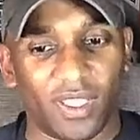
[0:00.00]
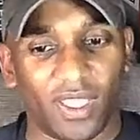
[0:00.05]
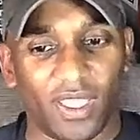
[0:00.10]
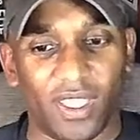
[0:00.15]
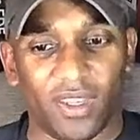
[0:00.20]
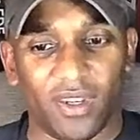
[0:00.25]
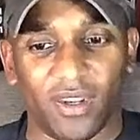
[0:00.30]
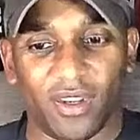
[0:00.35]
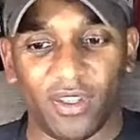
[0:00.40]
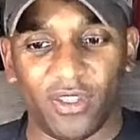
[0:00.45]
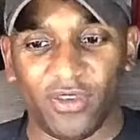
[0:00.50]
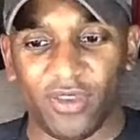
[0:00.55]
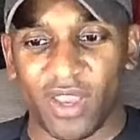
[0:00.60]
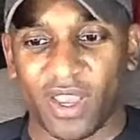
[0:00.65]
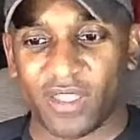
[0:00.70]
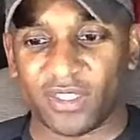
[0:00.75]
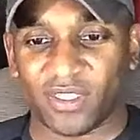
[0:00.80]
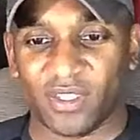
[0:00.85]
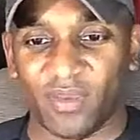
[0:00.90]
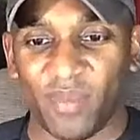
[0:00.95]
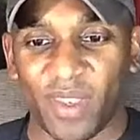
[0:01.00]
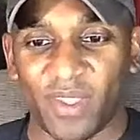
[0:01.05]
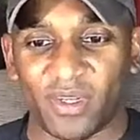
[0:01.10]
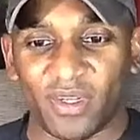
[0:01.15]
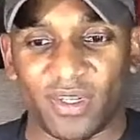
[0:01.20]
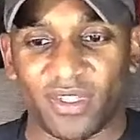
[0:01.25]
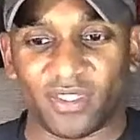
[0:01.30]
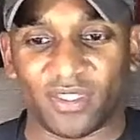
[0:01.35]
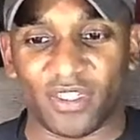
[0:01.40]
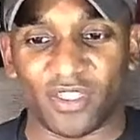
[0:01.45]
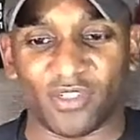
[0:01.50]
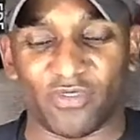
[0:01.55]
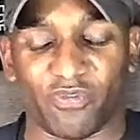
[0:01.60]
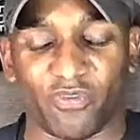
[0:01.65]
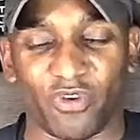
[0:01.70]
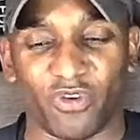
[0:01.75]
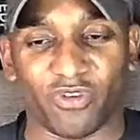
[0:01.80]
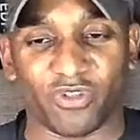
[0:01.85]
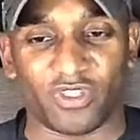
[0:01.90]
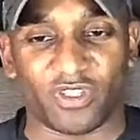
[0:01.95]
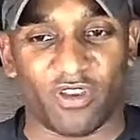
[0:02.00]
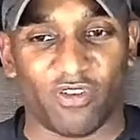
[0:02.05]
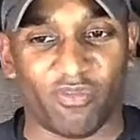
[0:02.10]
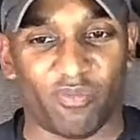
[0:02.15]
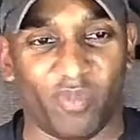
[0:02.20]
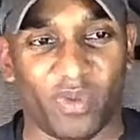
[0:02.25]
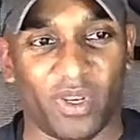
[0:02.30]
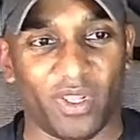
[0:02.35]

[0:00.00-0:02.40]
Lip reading: and you guys can make the decision for yourself.